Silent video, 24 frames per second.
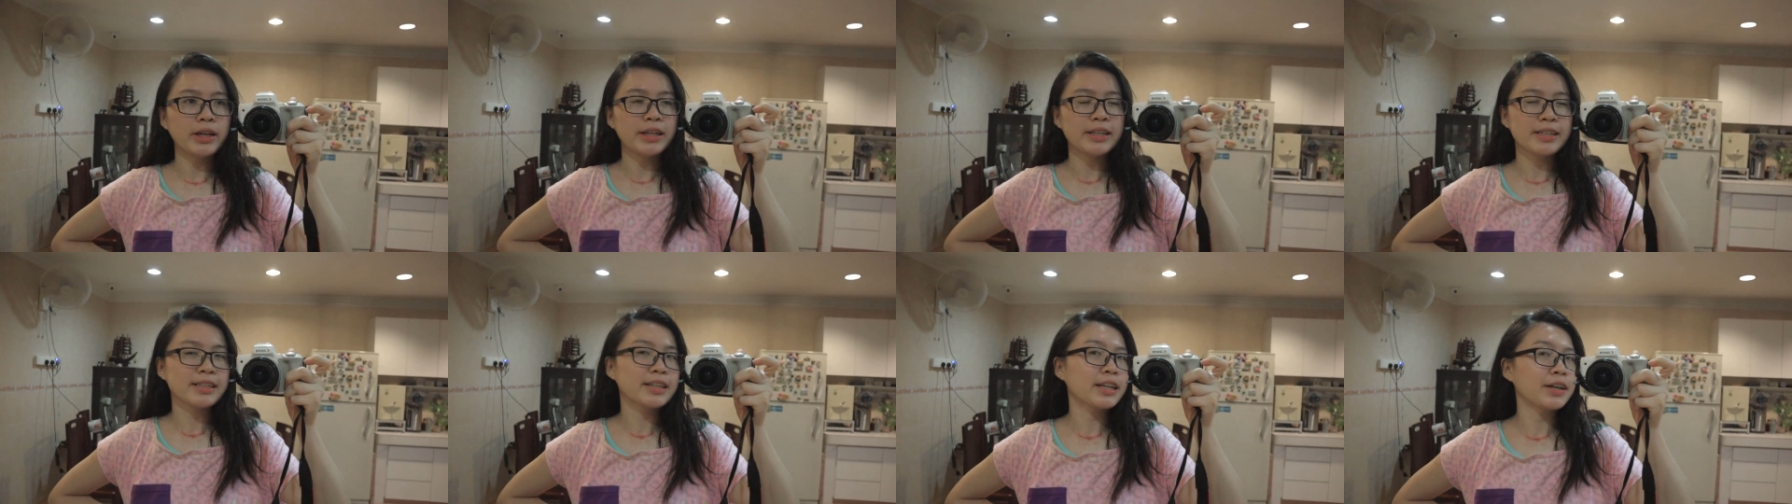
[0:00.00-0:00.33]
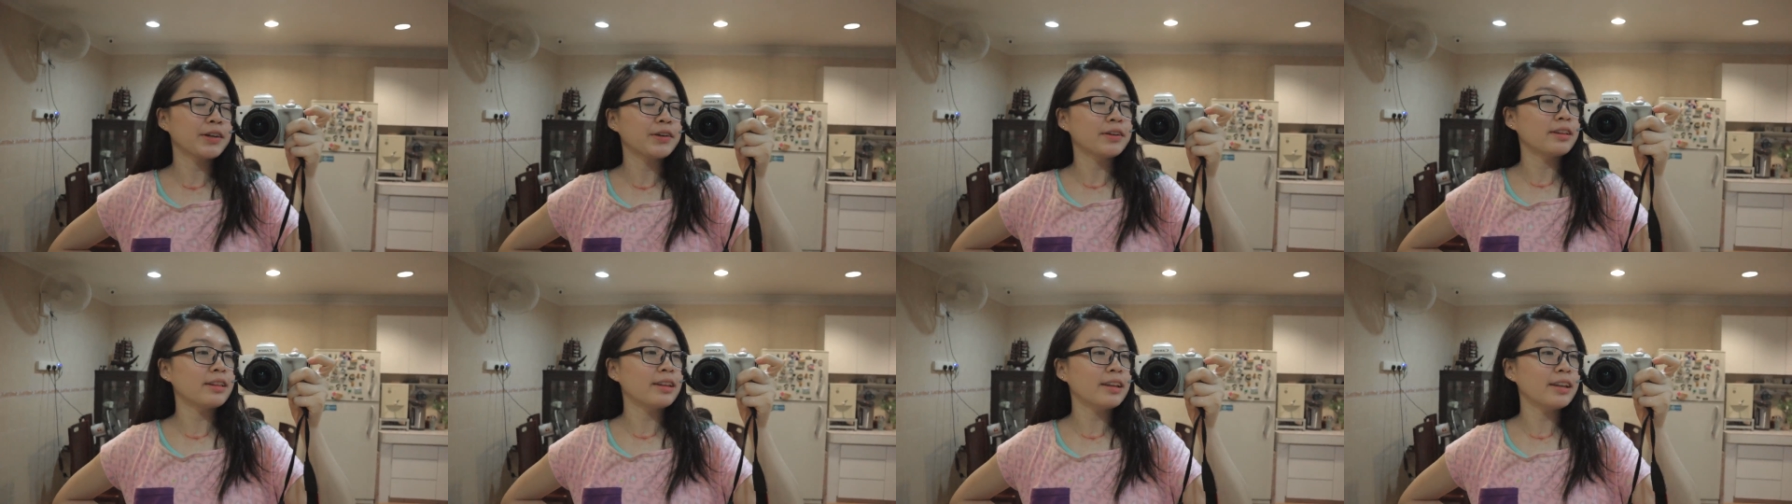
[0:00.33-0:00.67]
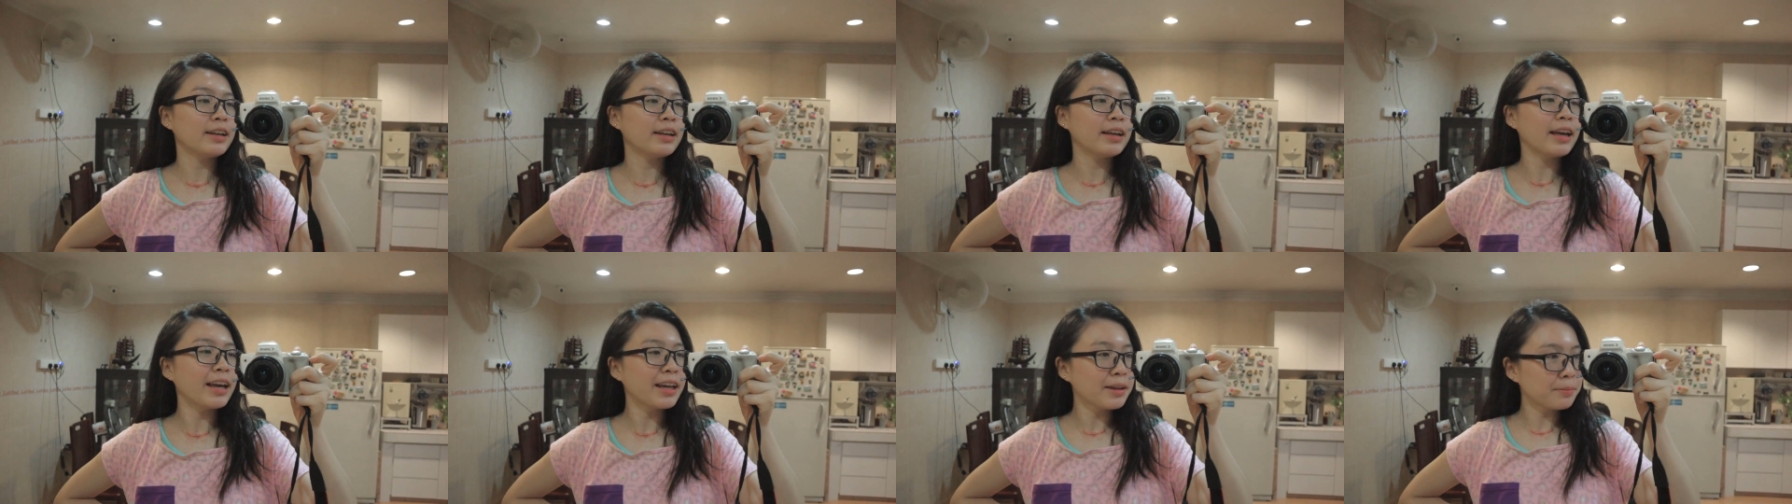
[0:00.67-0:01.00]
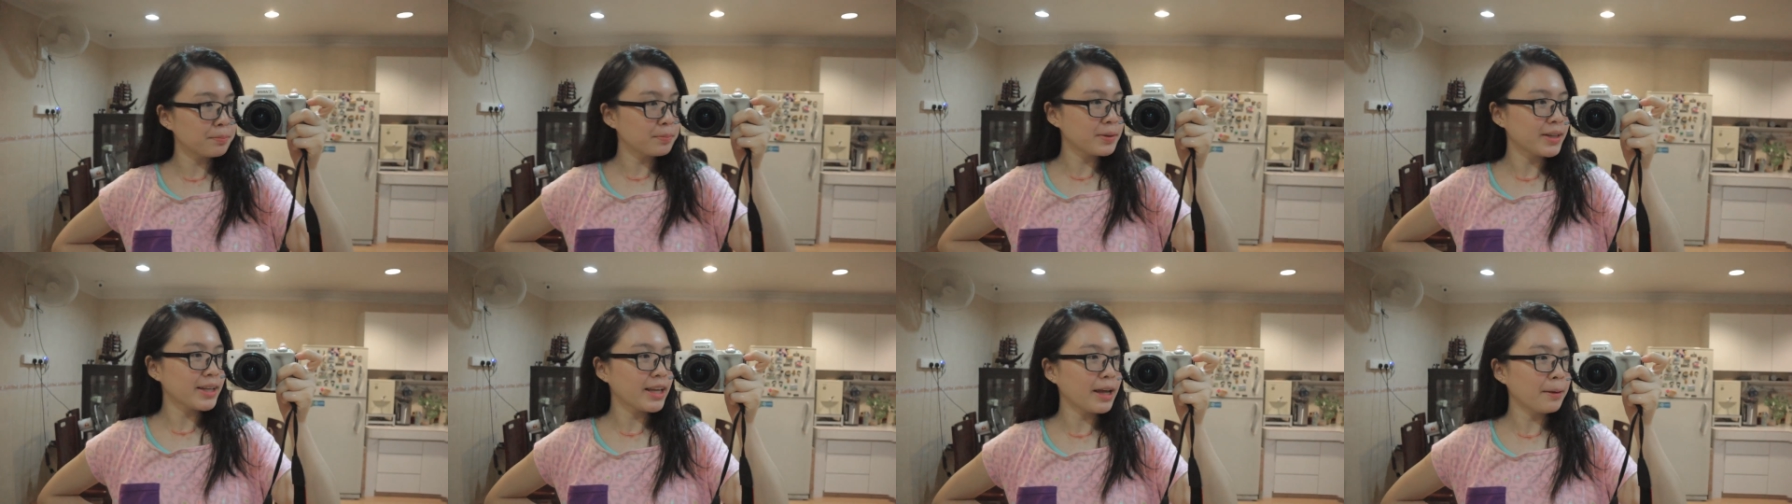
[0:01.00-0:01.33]
It is currently
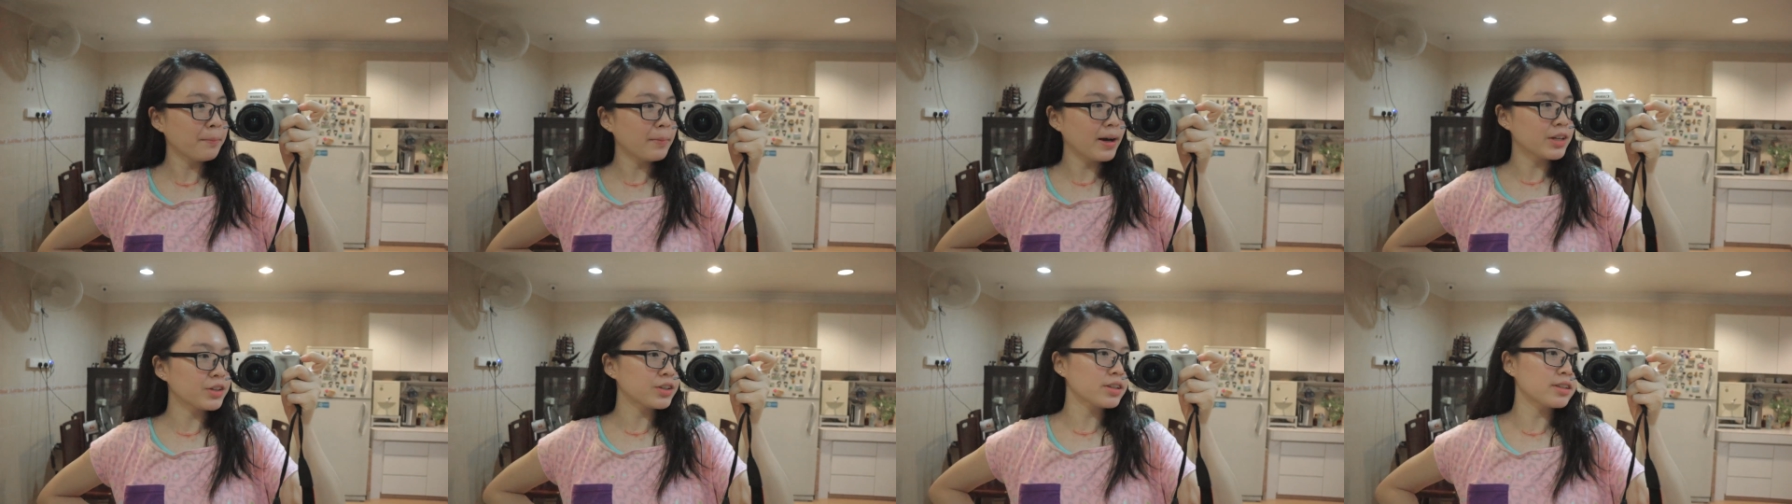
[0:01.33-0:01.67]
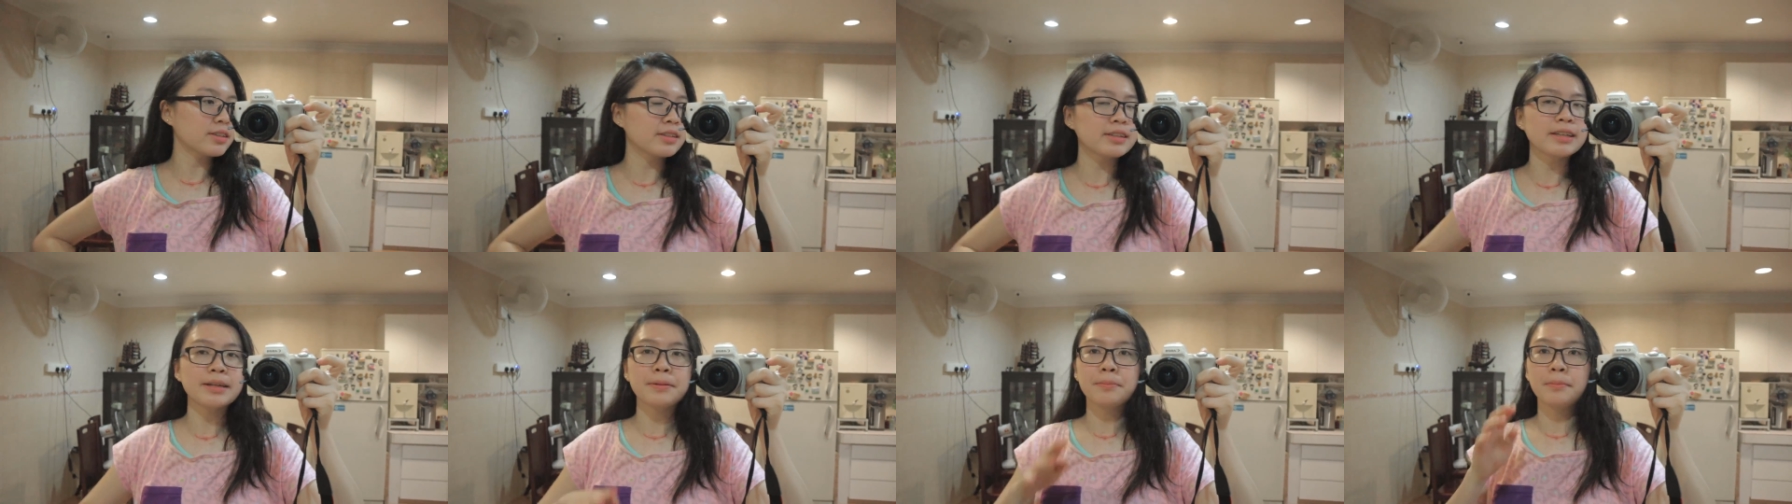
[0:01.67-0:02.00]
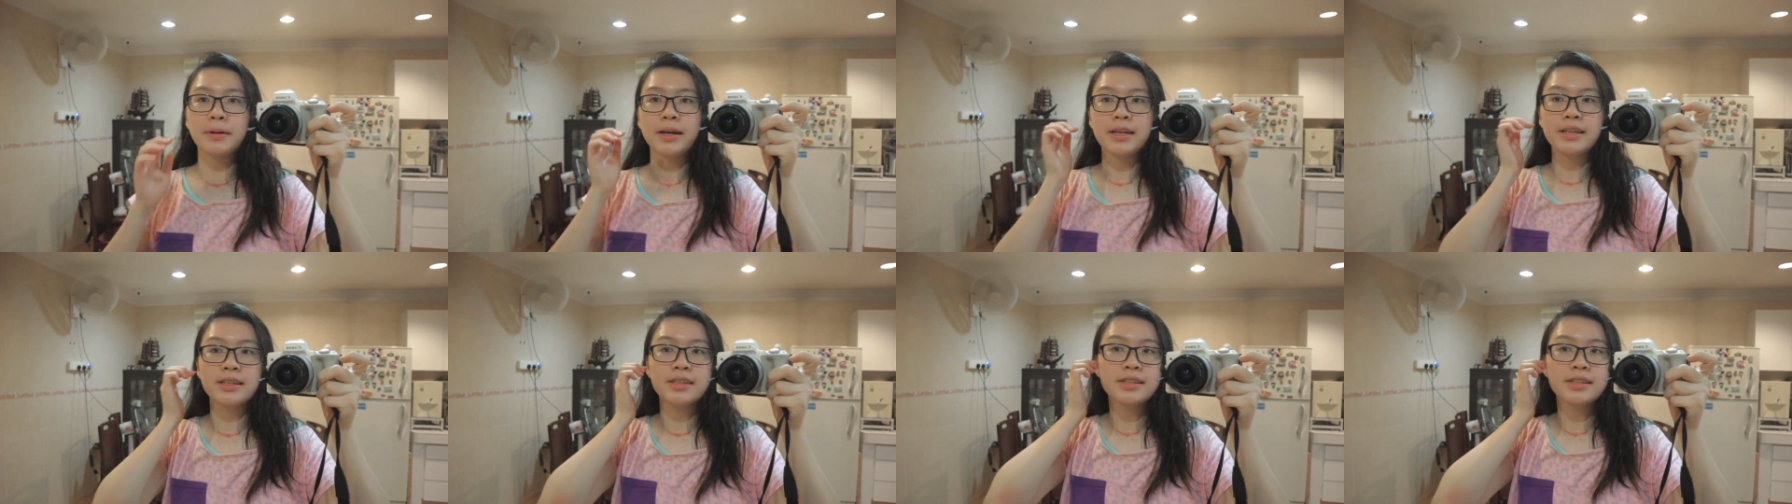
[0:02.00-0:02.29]
eight p m I just did my